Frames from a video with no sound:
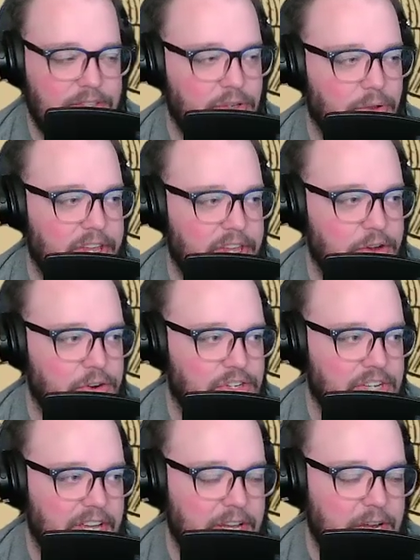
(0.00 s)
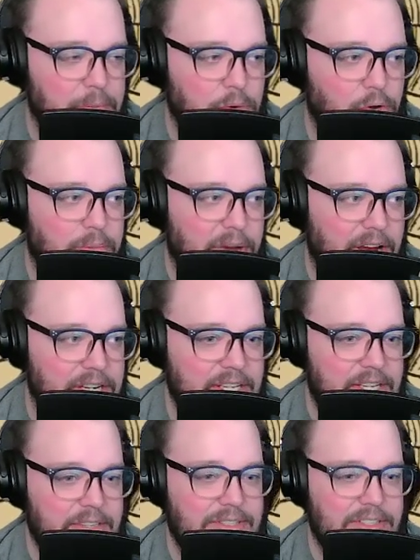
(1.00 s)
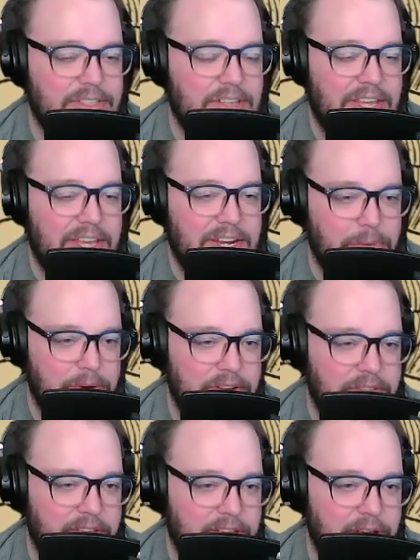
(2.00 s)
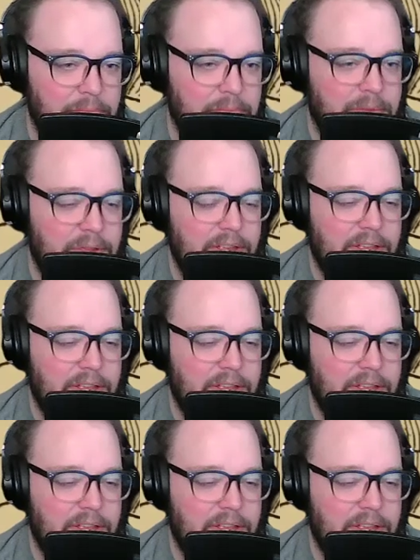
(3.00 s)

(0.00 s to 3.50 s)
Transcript: So like you're digging up old bodies and like getting rid of them,